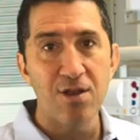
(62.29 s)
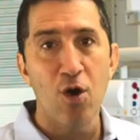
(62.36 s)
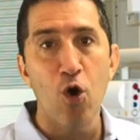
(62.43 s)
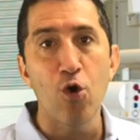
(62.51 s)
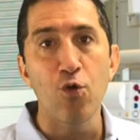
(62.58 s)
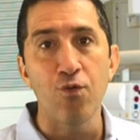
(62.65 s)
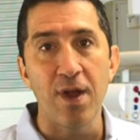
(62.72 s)

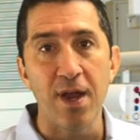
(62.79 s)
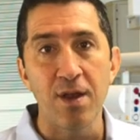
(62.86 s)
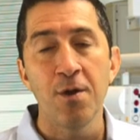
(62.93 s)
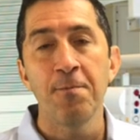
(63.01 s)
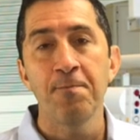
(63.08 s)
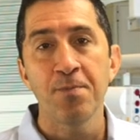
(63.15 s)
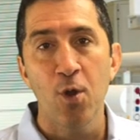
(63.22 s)
heart rate
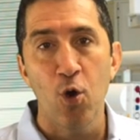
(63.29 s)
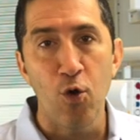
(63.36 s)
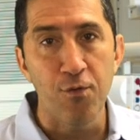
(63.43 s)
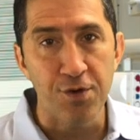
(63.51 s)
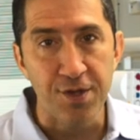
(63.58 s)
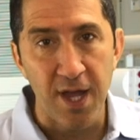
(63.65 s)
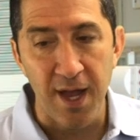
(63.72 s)

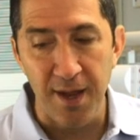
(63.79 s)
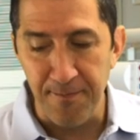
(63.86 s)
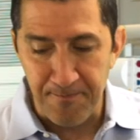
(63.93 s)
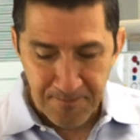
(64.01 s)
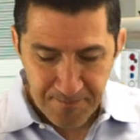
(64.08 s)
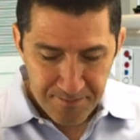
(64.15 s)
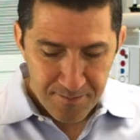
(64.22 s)
over time.
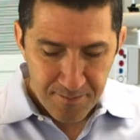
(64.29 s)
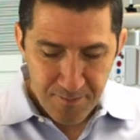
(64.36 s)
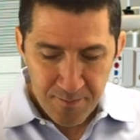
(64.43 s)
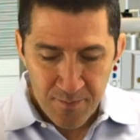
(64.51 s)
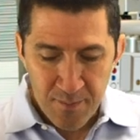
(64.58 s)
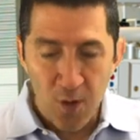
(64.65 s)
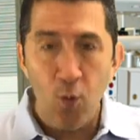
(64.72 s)

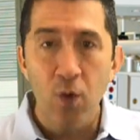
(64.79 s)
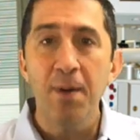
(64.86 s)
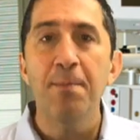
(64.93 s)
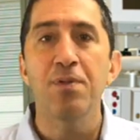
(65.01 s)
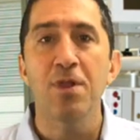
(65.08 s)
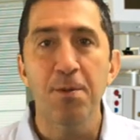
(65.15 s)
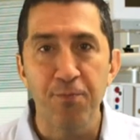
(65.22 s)
What
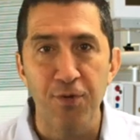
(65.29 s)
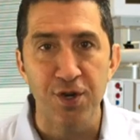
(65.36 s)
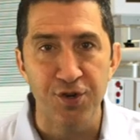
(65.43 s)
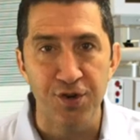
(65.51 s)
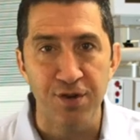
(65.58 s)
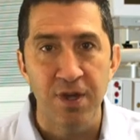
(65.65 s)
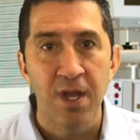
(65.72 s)
about blood
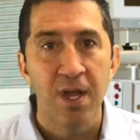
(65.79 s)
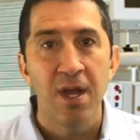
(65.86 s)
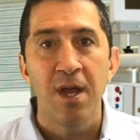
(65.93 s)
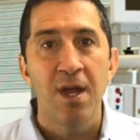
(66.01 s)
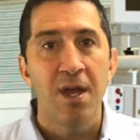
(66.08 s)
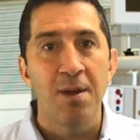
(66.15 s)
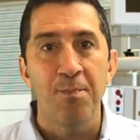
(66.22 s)
pressure?
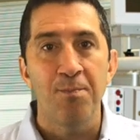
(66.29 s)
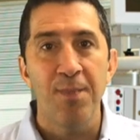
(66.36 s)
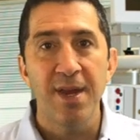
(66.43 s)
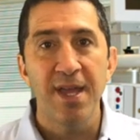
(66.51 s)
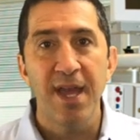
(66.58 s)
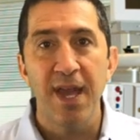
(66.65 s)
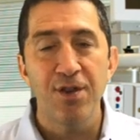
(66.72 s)

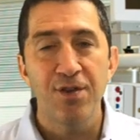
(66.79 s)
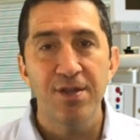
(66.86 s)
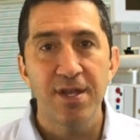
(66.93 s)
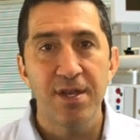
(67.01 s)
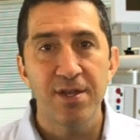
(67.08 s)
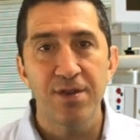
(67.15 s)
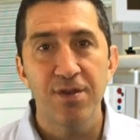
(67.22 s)
Many
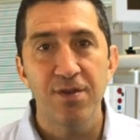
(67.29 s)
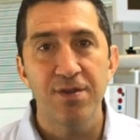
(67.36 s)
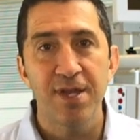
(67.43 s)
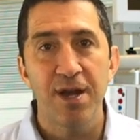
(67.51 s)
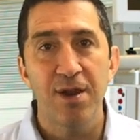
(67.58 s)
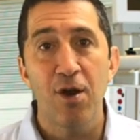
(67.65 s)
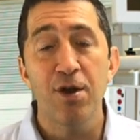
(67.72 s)
agencies, it turns
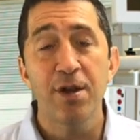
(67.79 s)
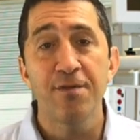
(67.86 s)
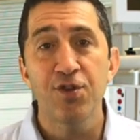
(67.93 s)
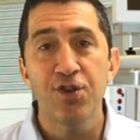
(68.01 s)
out, aren't even